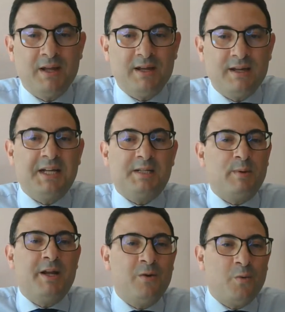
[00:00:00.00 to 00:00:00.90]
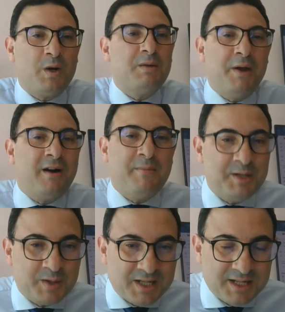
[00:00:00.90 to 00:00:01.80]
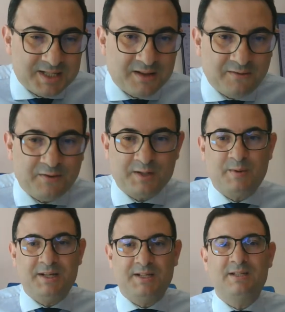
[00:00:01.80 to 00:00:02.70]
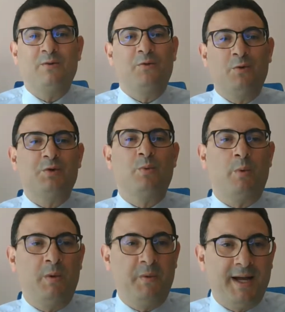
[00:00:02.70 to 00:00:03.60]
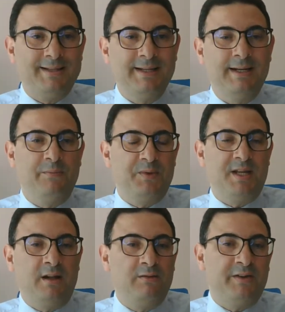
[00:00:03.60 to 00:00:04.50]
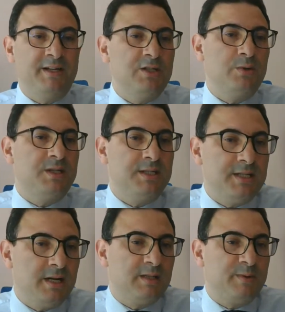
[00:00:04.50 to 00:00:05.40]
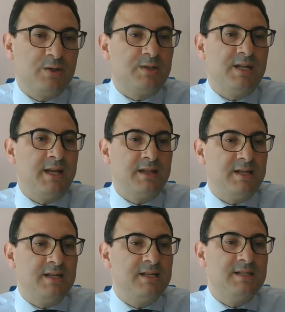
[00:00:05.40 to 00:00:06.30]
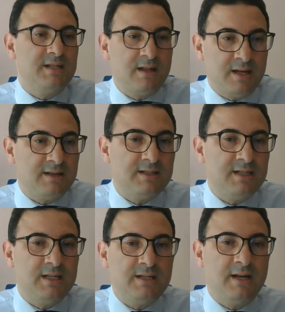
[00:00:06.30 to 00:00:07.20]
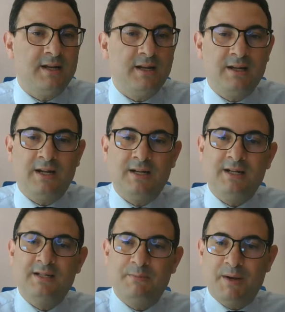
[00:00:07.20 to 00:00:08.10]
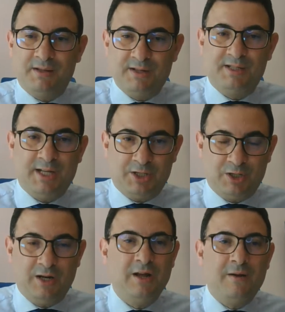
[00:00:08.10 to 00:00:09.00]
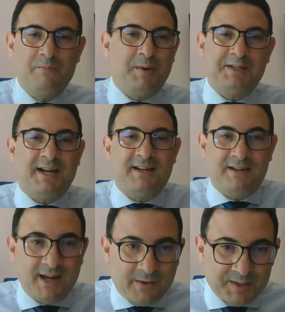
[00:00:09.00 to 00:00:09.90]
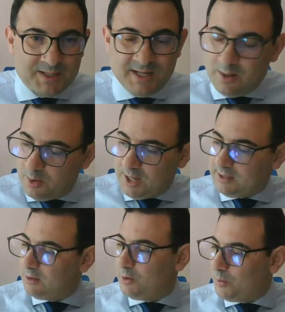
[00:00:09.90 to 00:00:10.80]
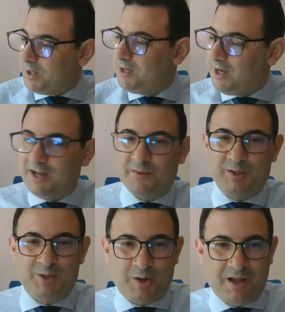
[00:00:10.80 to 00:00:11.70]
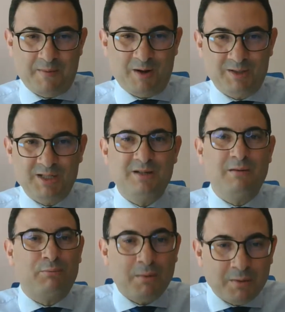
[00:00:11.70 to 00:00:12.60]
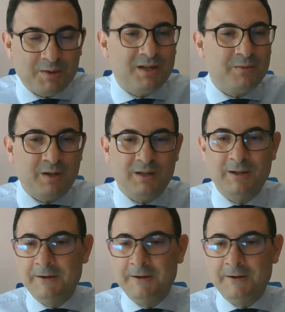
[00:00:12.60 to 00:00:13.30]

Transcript: explain what parametric is in the first place. Of course, we will not delve into the details because these things need an independent session. But I guarantee that the way I will talk about it probably will,